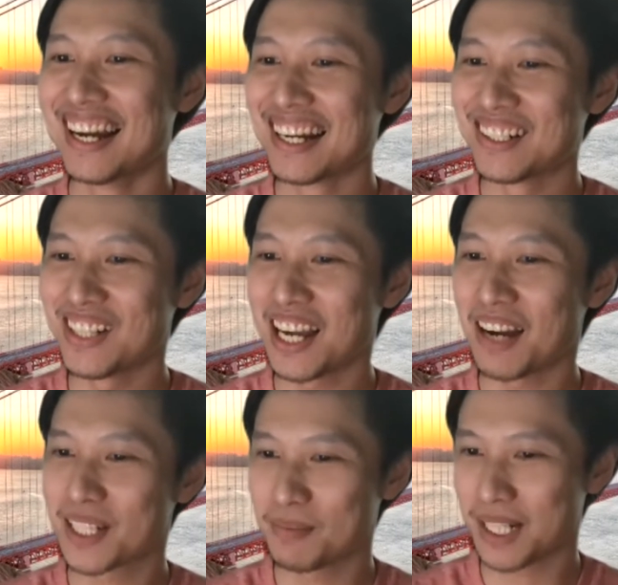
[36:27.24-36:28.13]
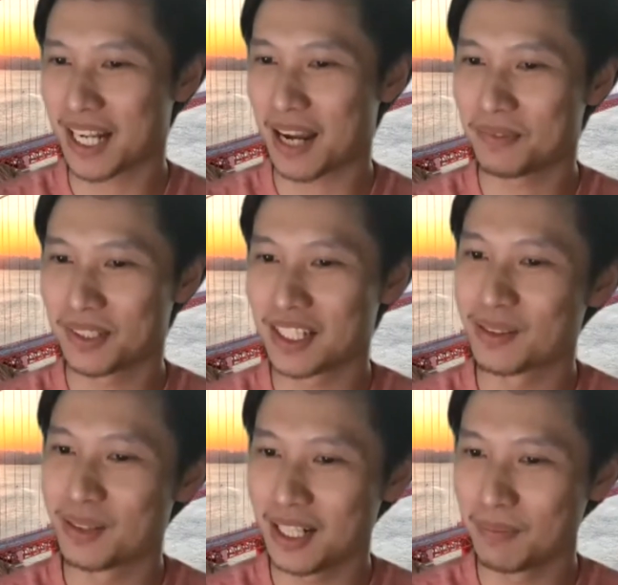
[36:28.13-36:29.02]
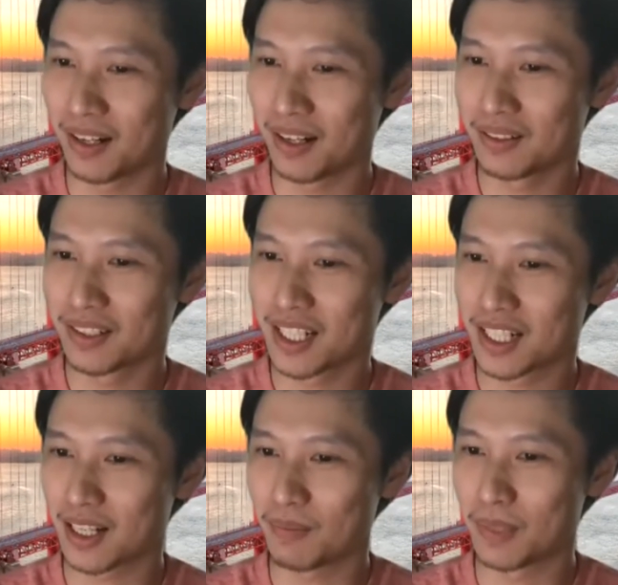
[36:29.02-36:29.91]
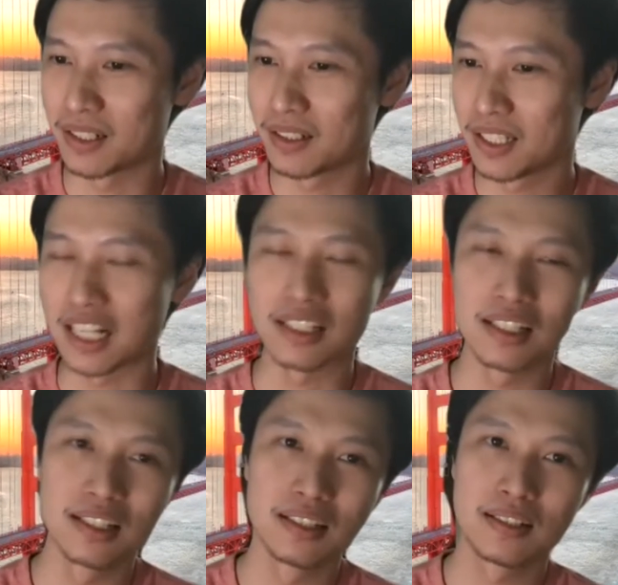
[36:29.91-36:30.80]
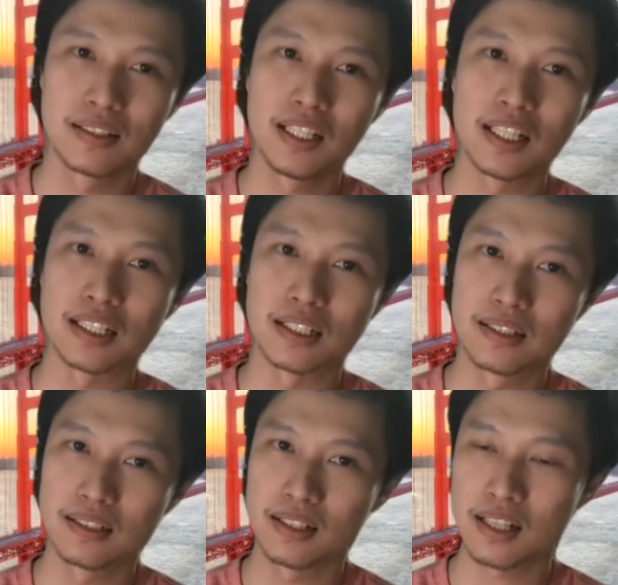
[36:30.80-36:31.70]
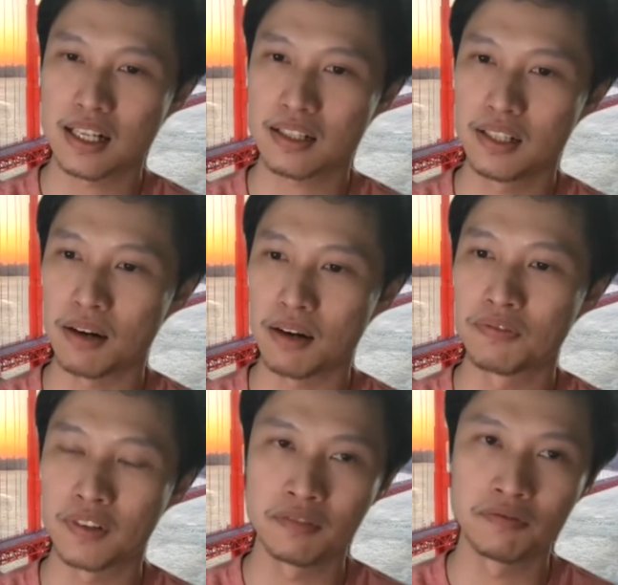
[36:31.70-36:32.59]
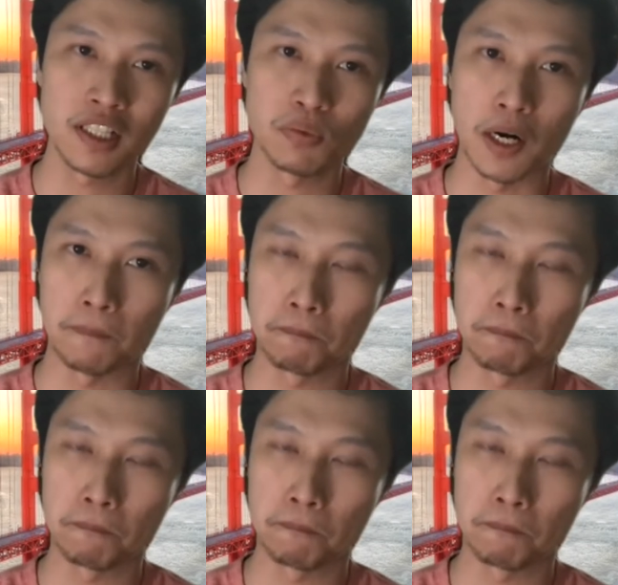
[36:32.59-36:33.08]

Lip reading: Do you have summer camp for the 3D modeling this summer? Yes, yes. This is actually our very first one.